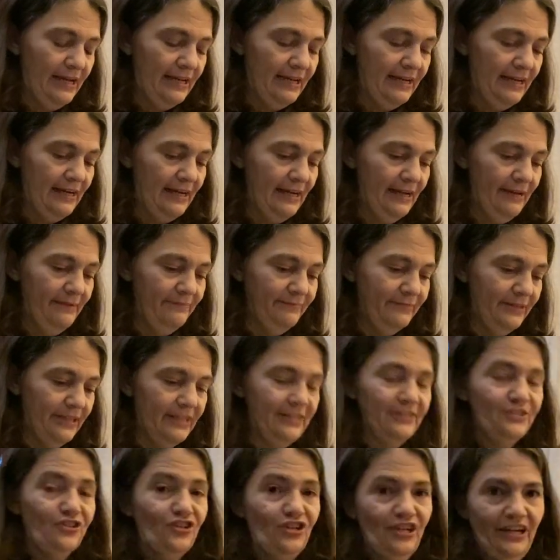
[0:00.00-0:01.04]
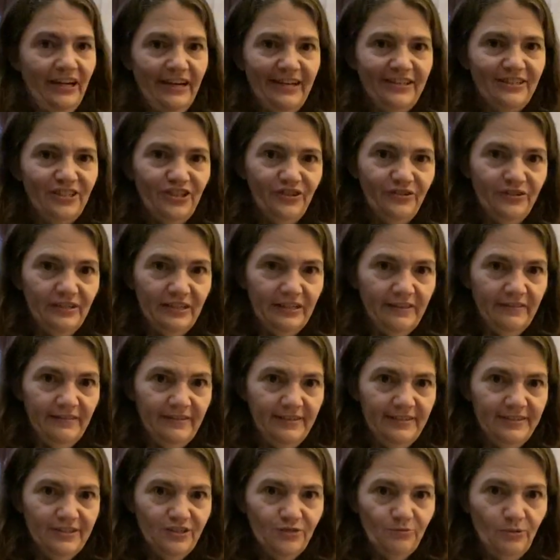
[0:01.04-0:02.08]
I'm gonna try to do it in the
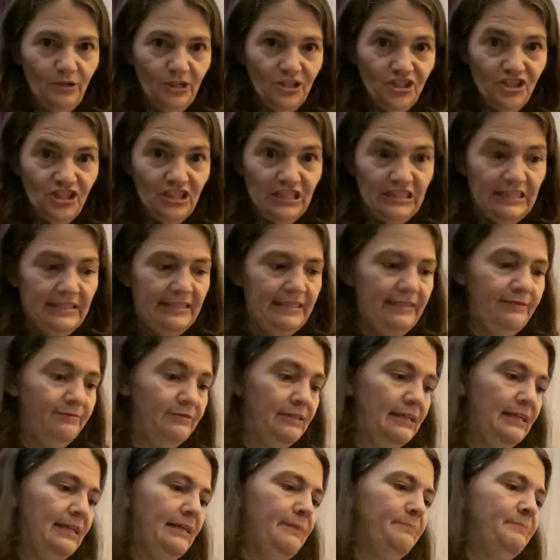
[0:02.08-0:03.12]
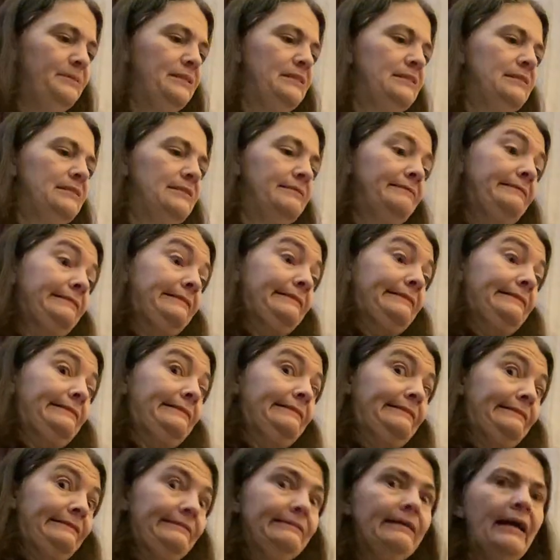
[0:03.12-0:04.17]
dishwasher and see what happens.
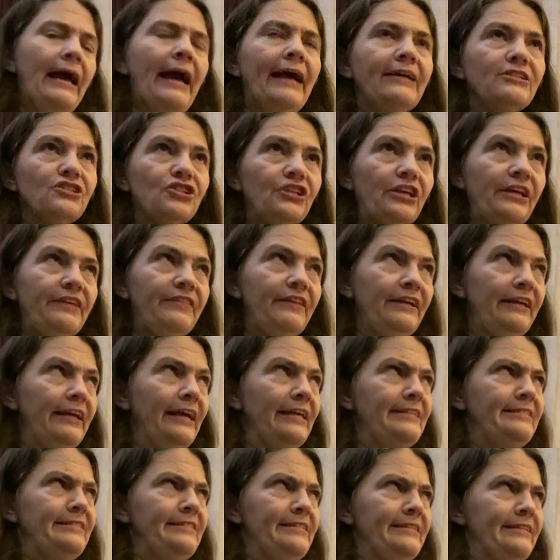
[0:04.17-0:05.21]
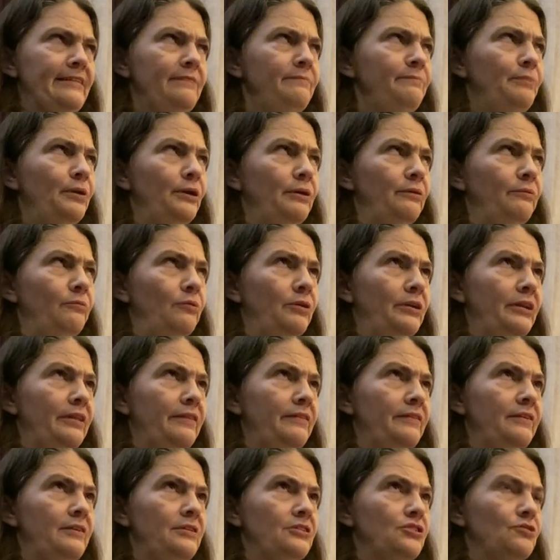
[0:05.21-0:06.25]
Actually, I think I did put one in the
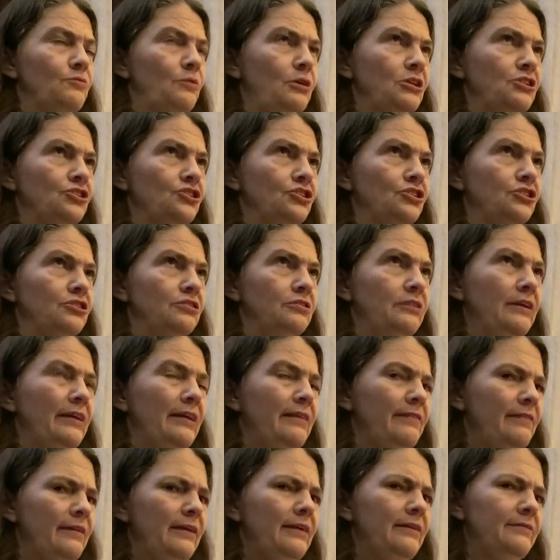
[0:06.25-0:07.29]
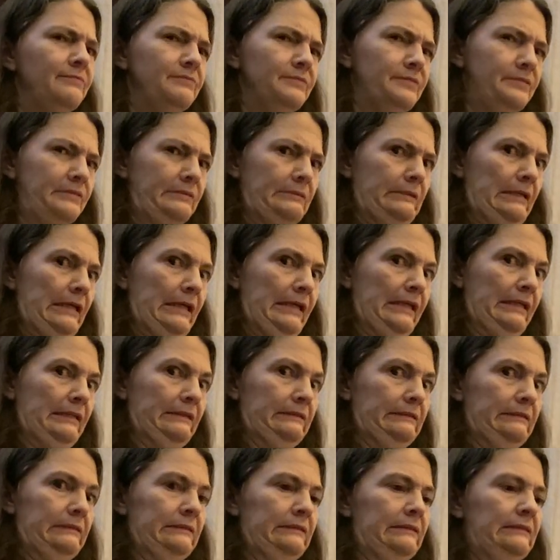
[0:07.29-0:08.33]
dishwasher, and I think it was okay.
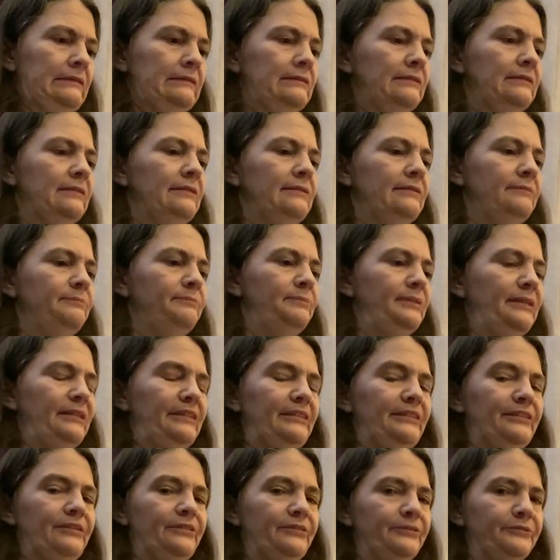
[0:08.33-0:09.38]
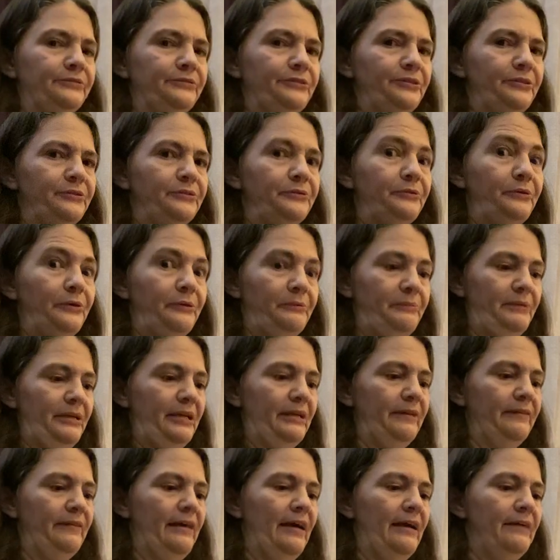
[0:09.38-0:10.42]
But, don't quote me
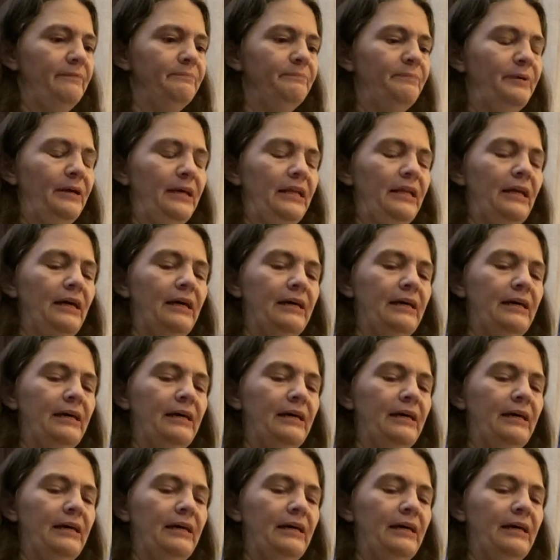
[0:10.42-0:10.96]
on that. But,